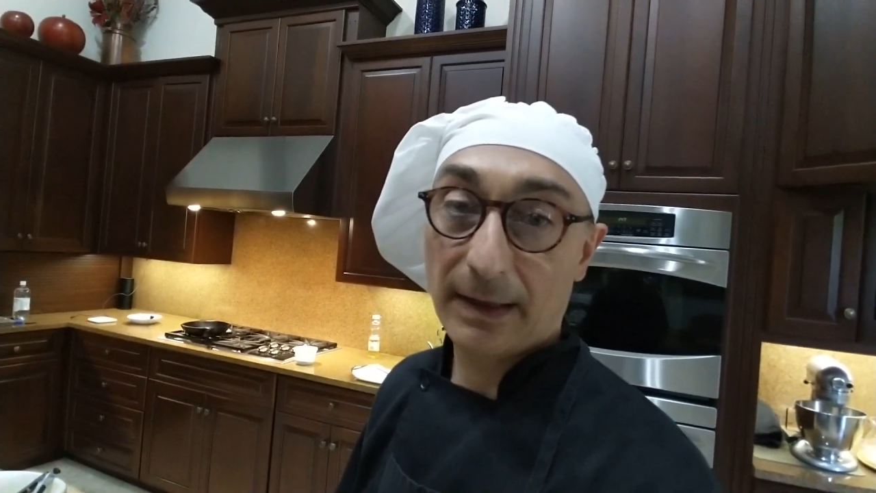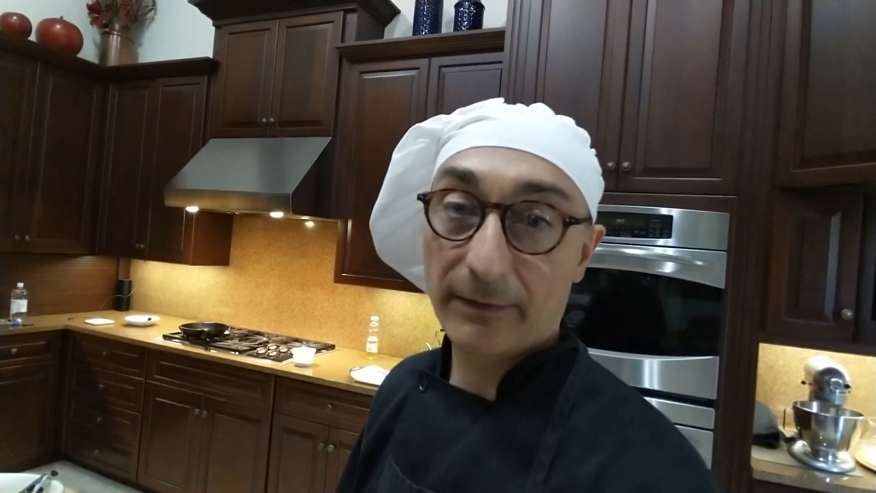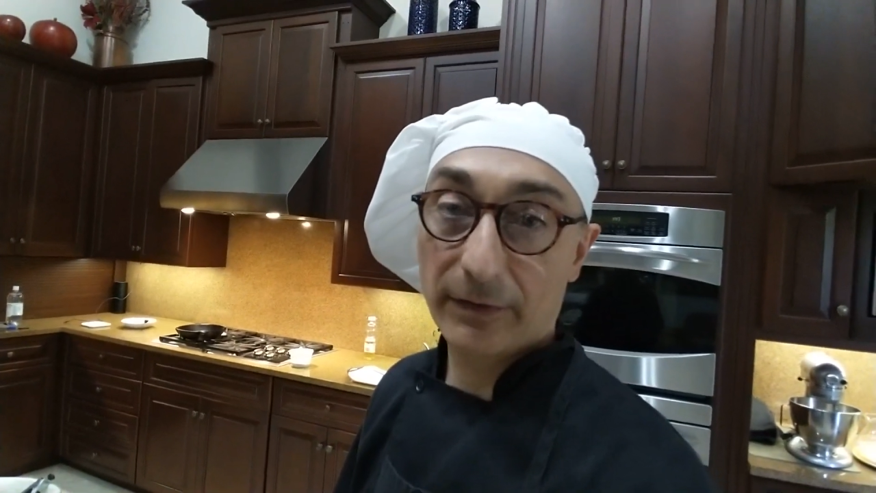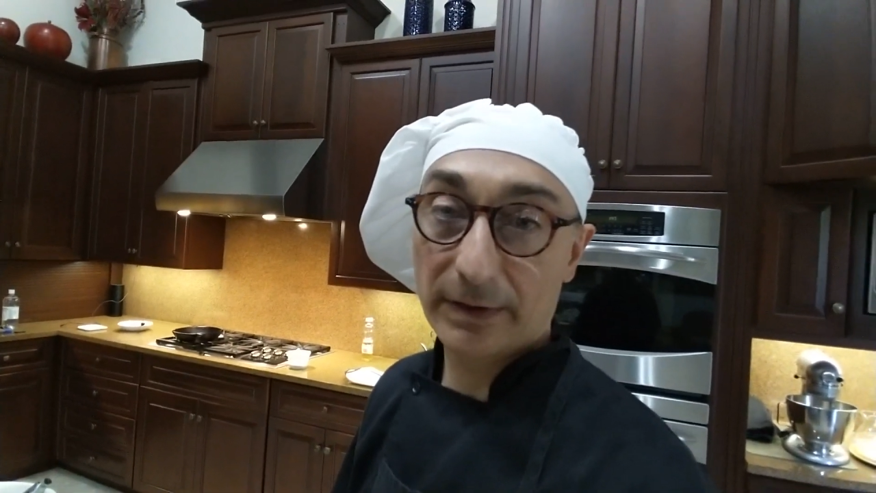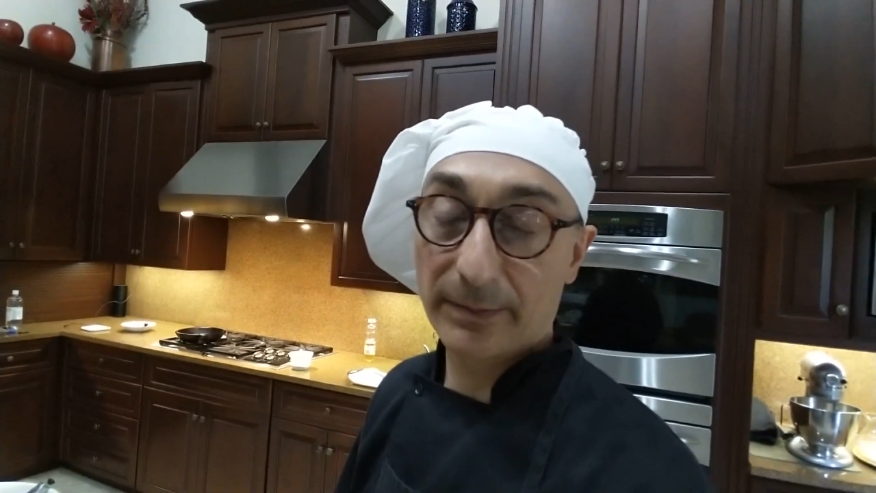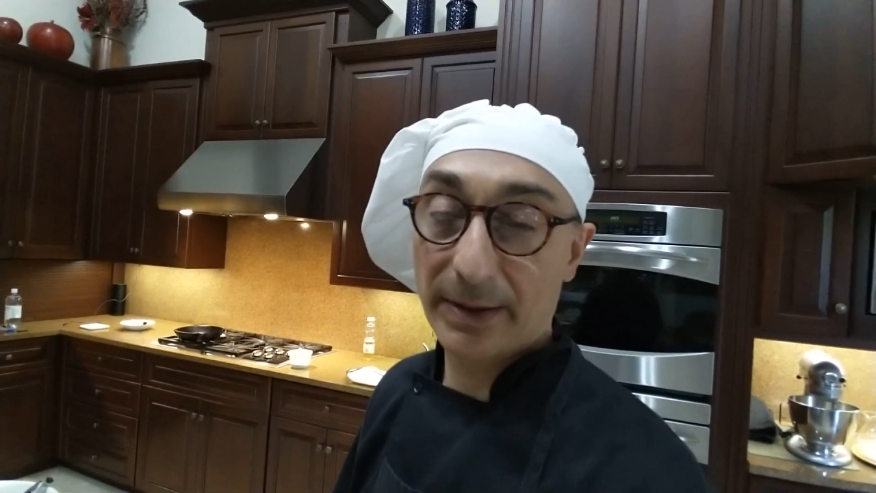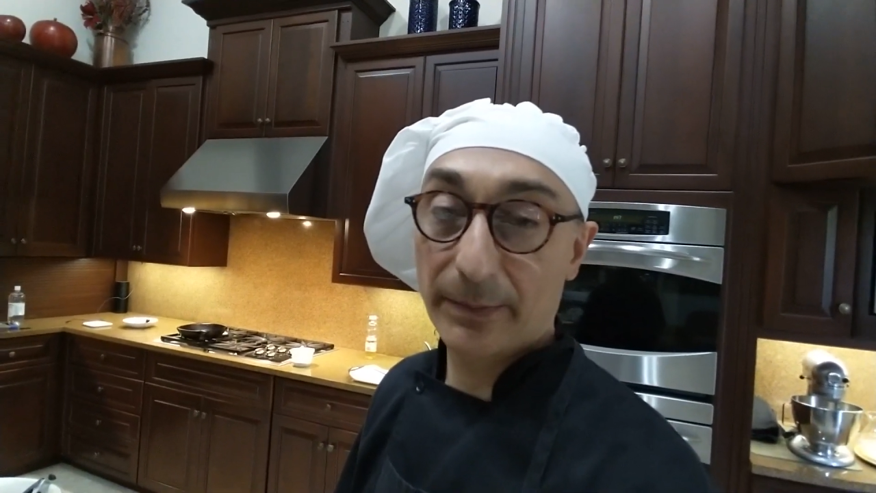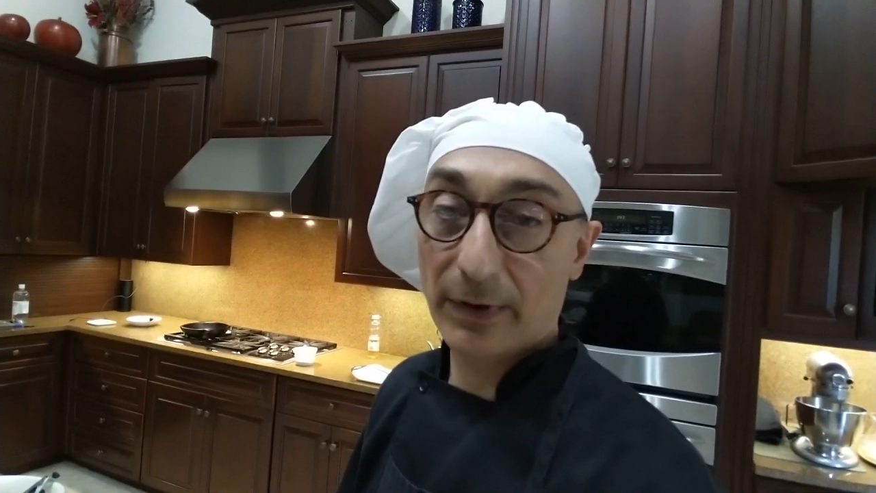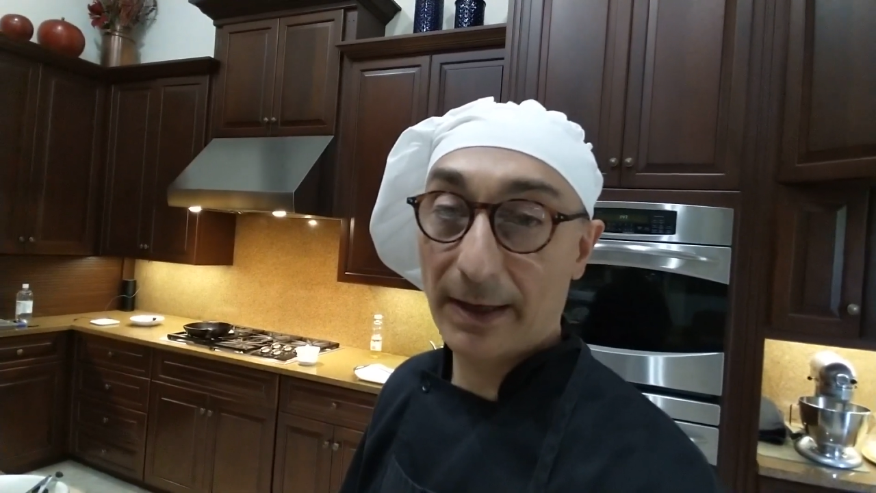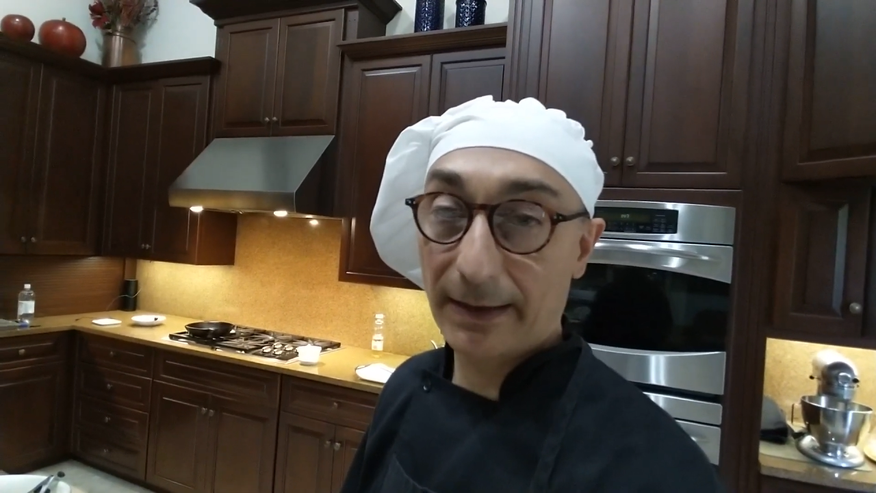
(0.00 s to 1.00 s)
and for the
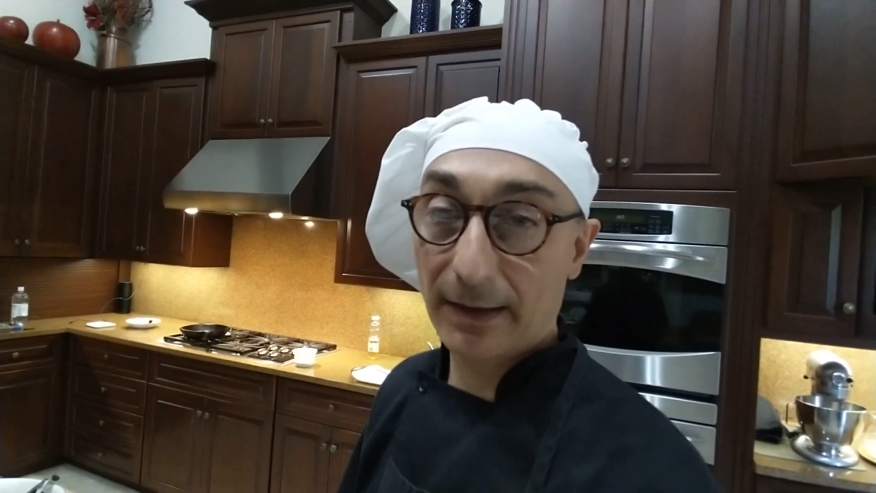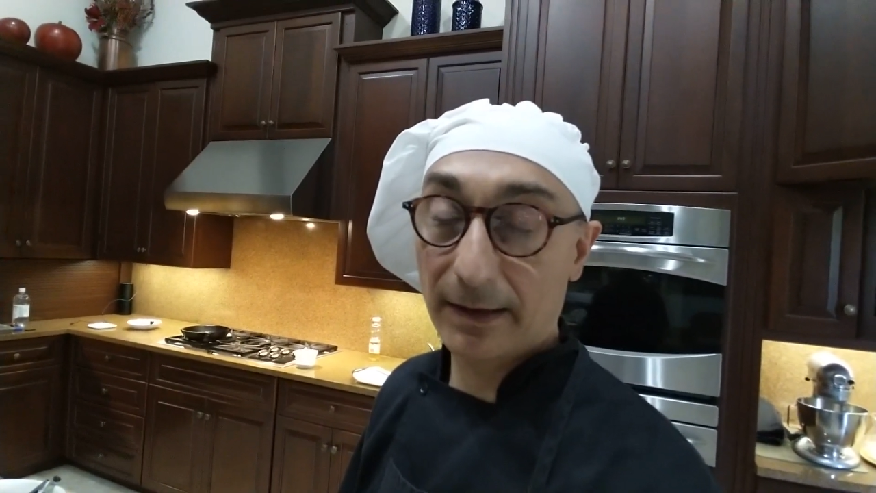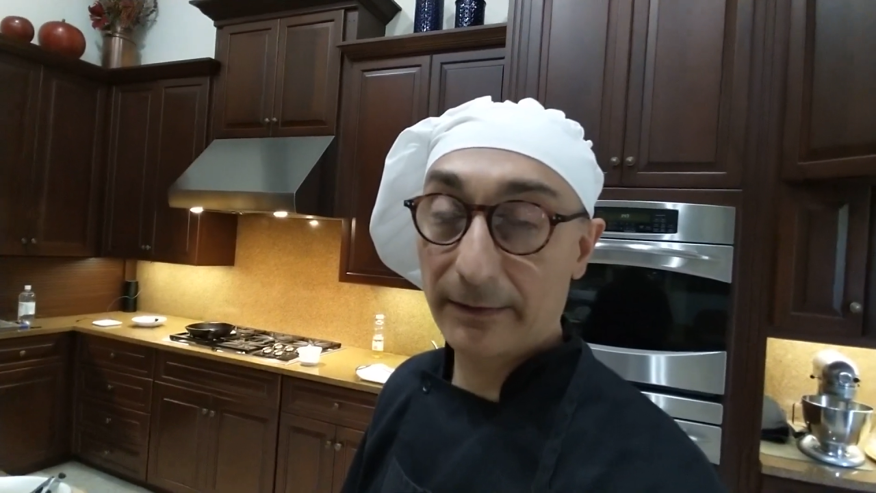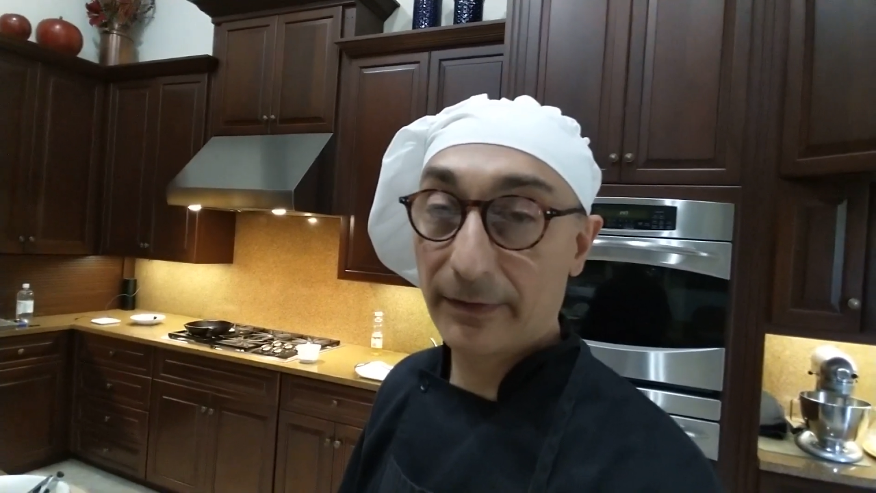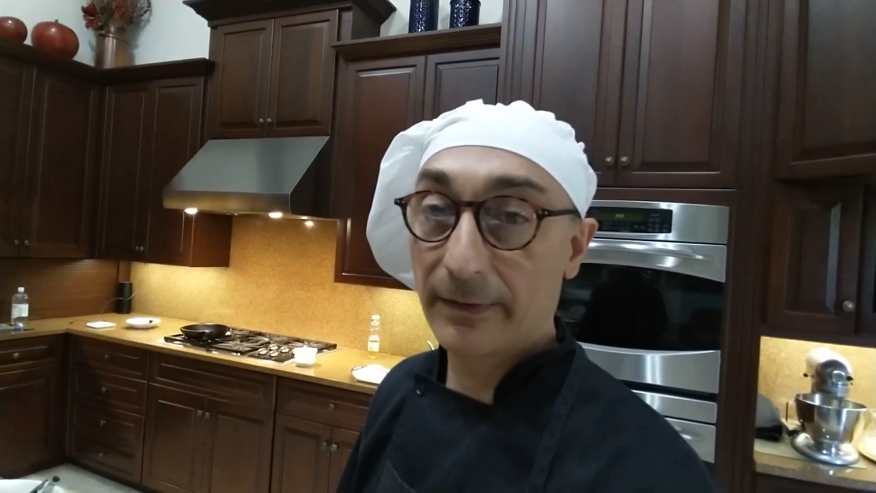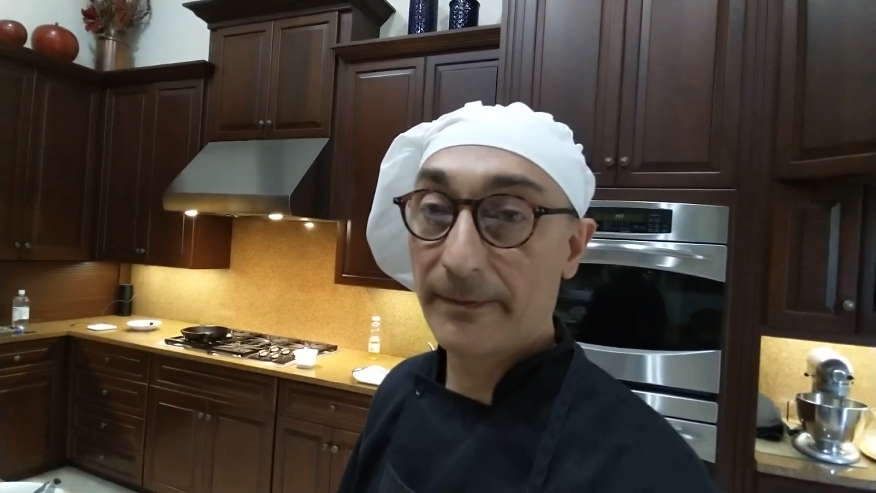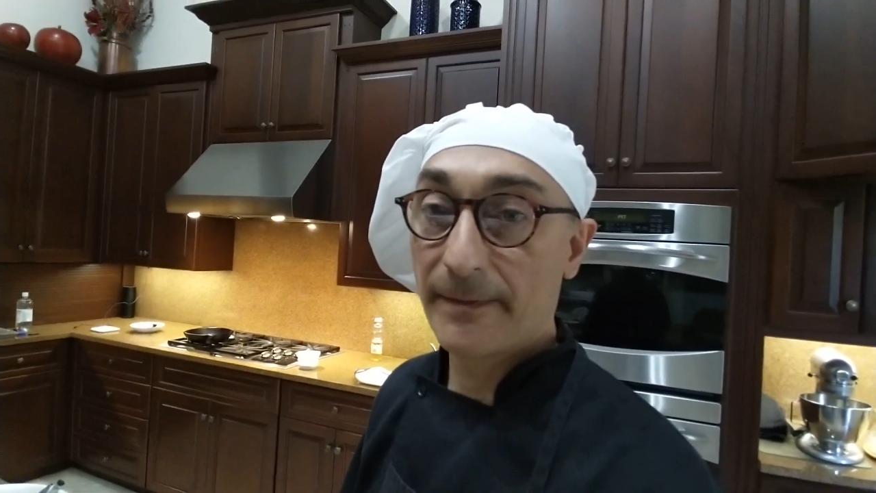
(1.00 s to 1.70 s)
people I love,